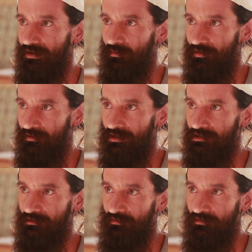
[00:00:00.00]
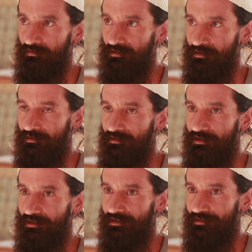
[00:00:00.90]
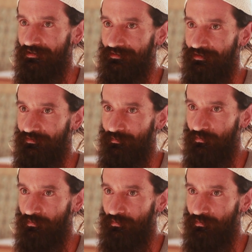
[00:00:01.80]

And when the nation of Israel is giving